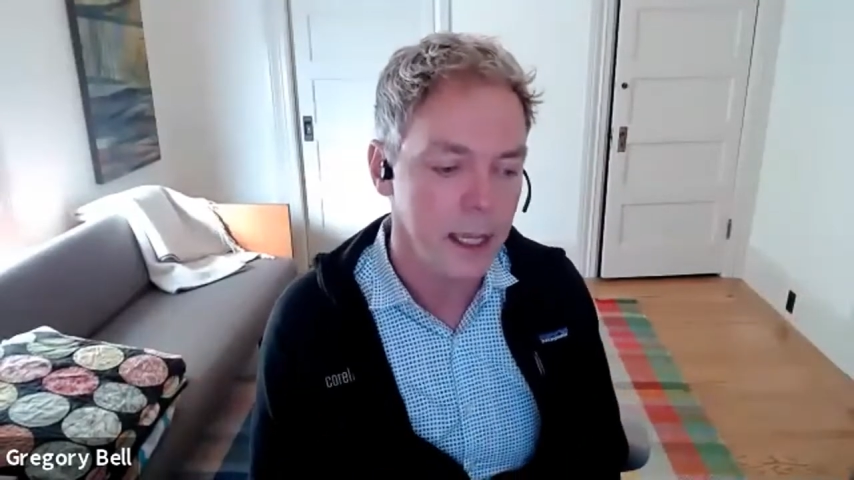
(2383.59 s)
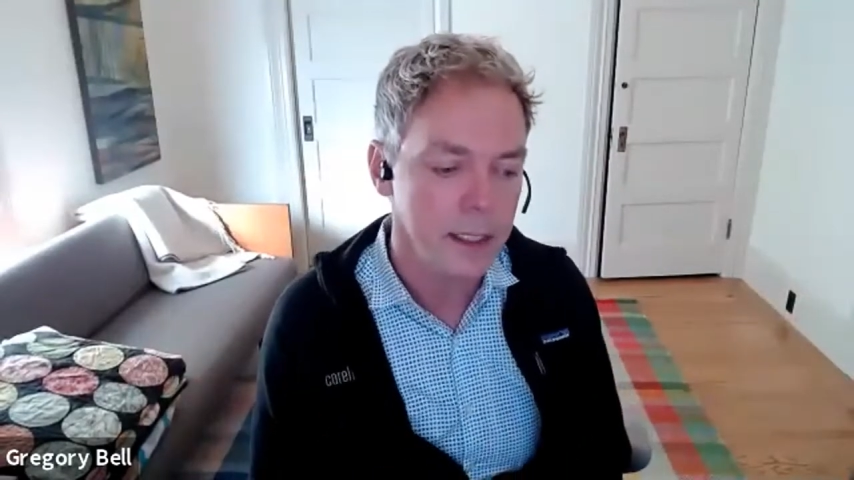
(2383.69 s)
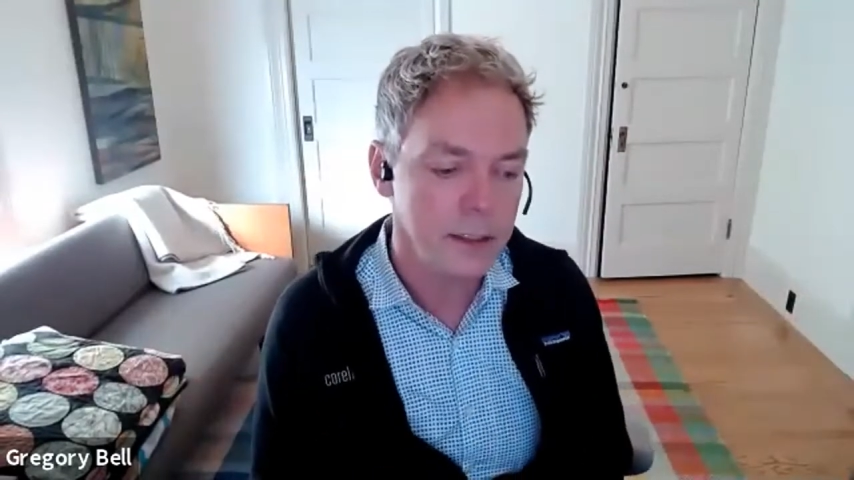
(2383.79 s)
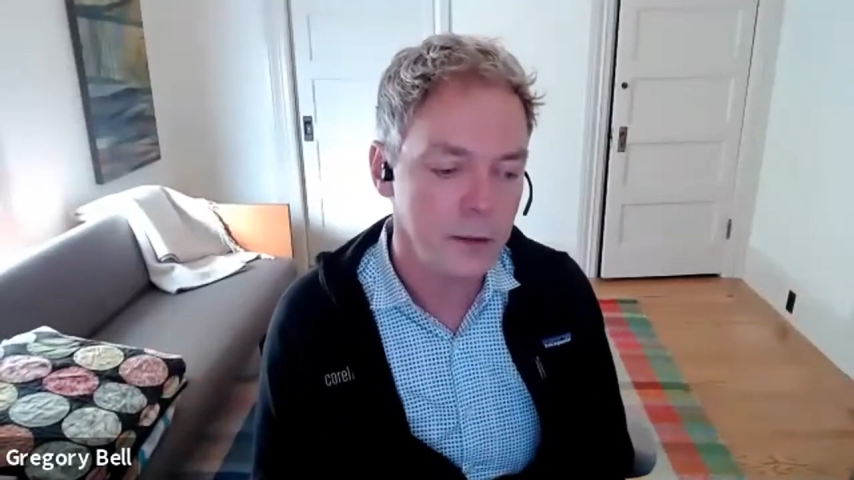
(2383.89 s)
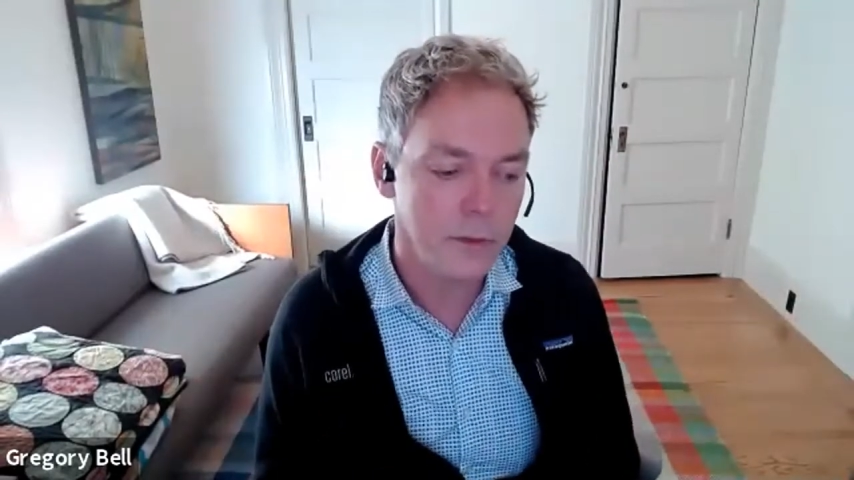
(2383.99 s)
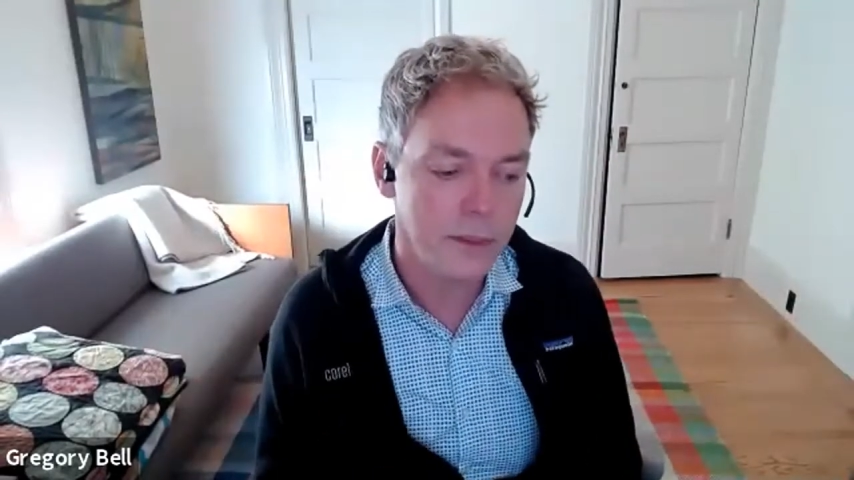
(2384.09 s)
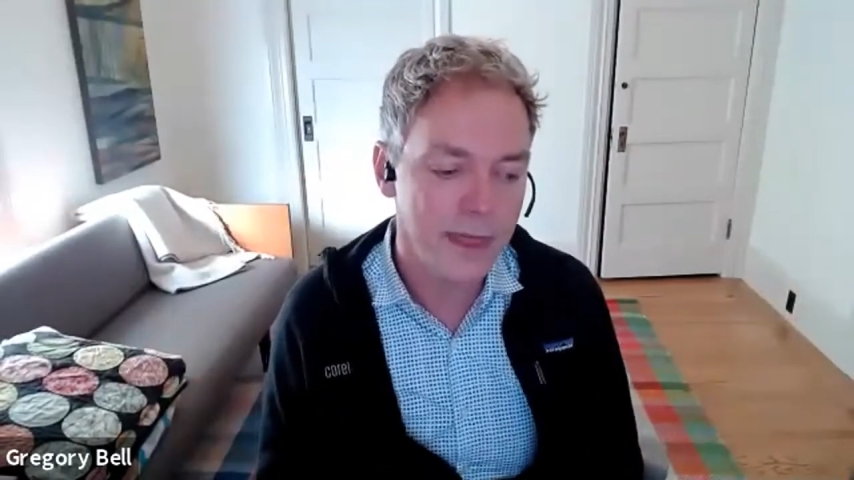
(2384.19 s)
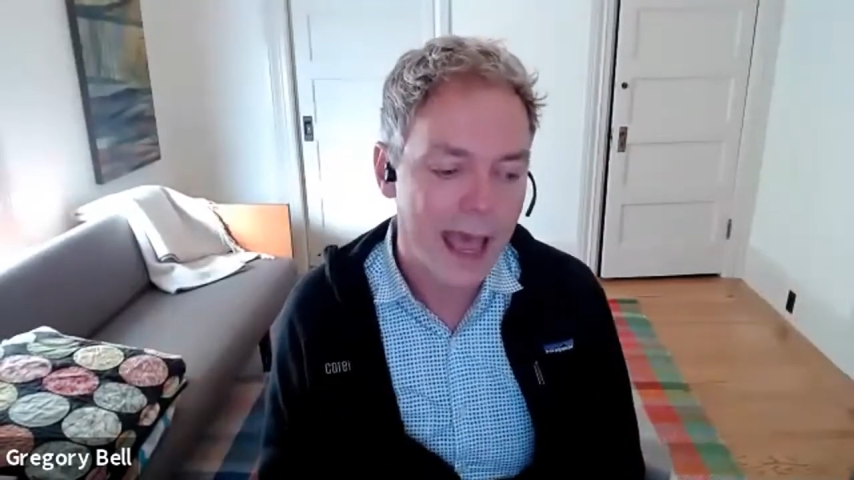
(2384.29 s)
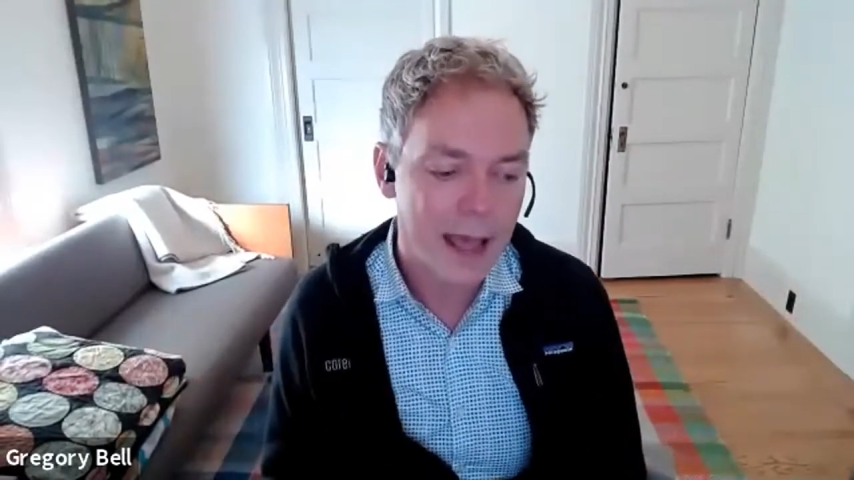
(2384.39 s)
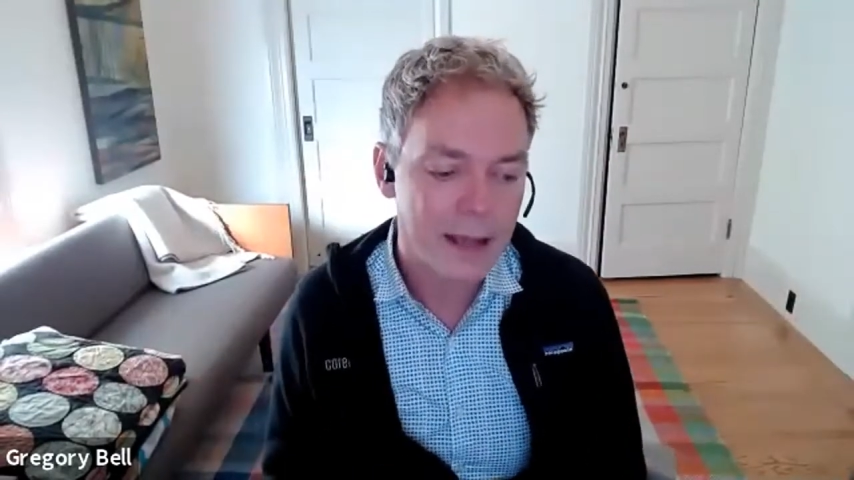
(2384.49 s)
So
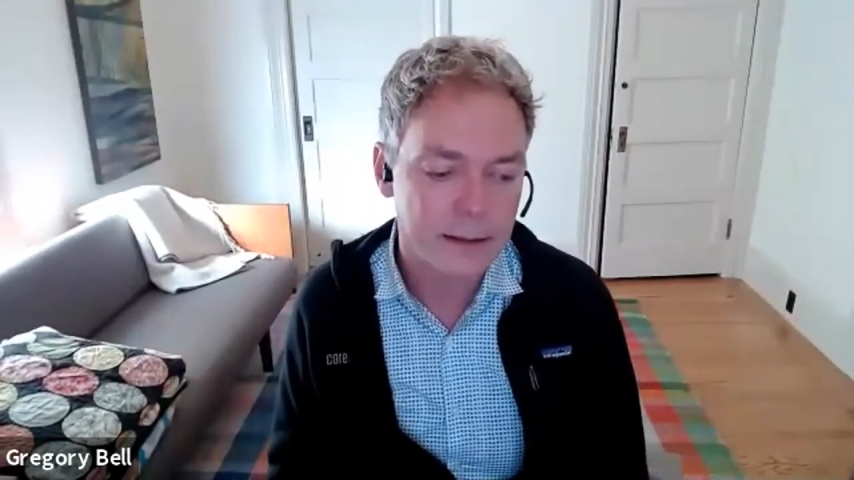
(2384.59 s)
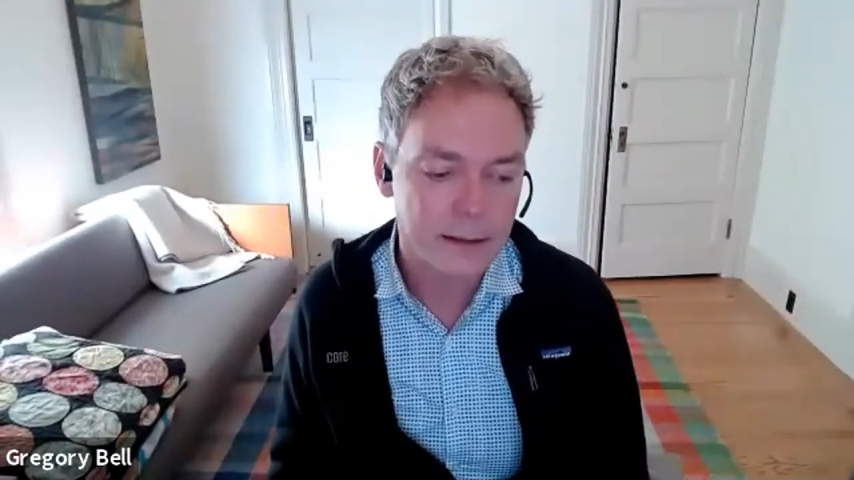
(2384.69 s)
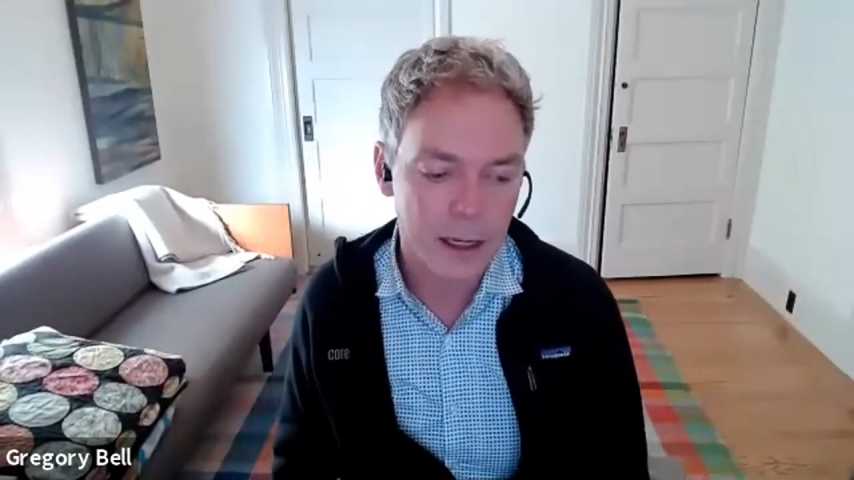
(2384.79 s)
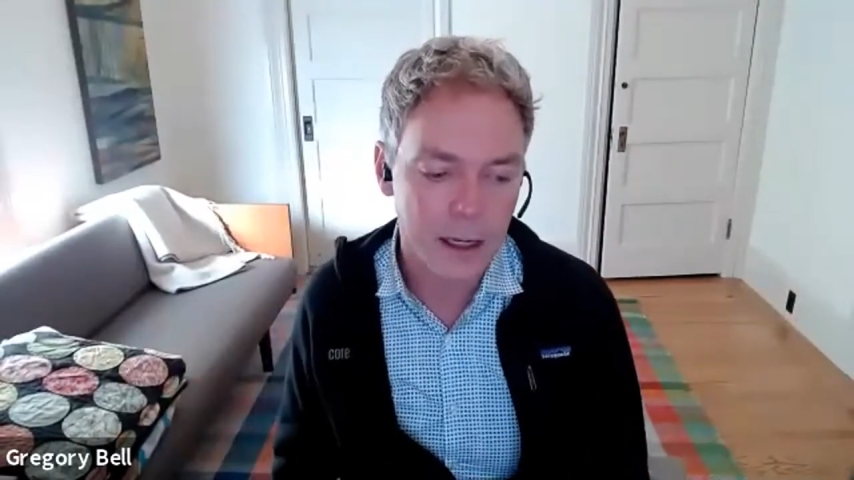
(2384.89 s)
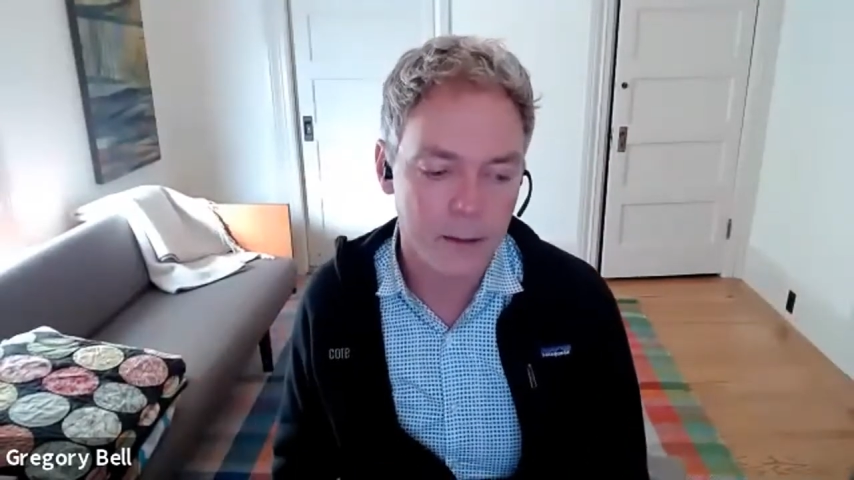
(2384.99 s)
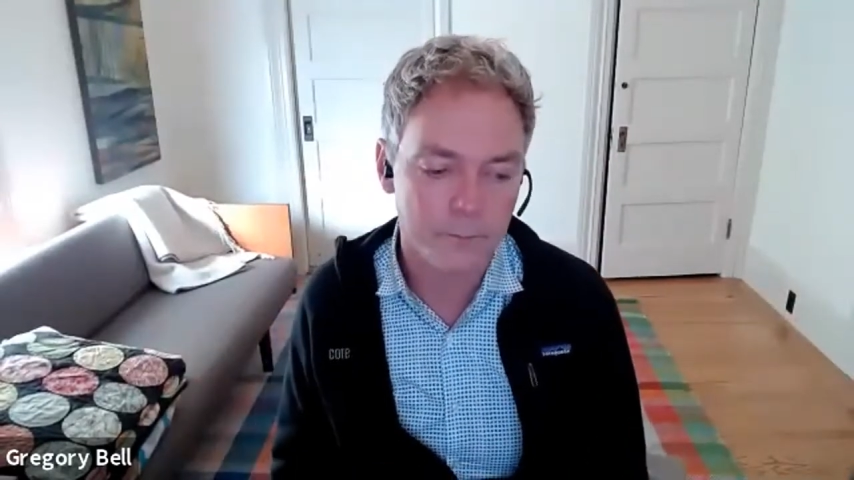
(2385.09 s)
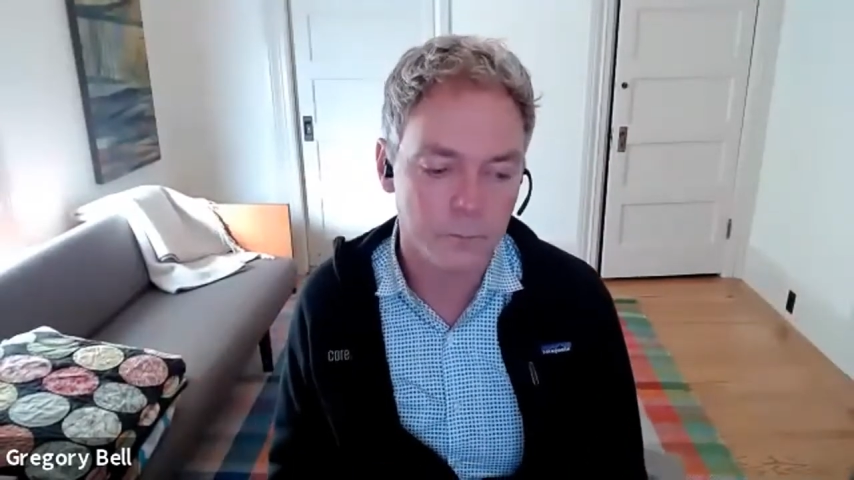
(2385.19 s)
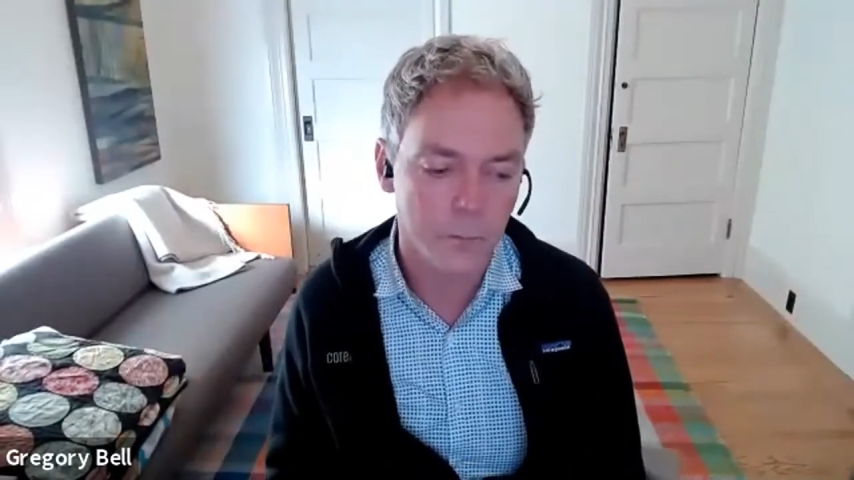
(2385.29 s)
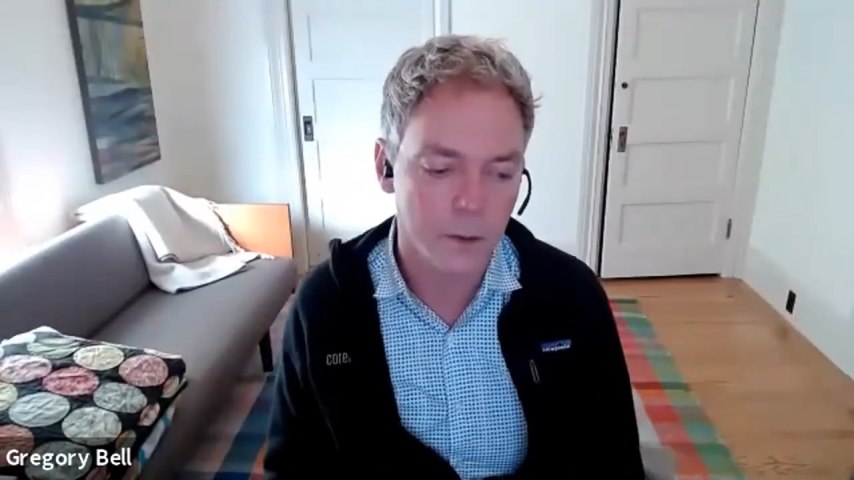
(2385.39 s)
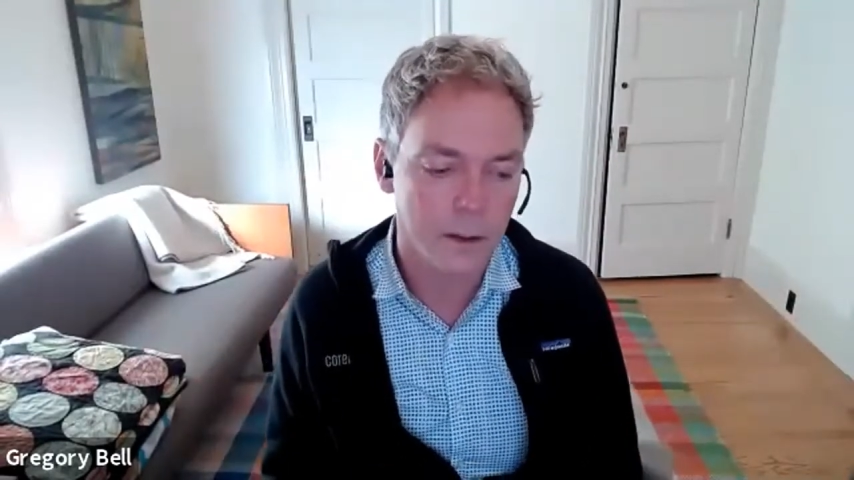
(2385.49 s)
that um,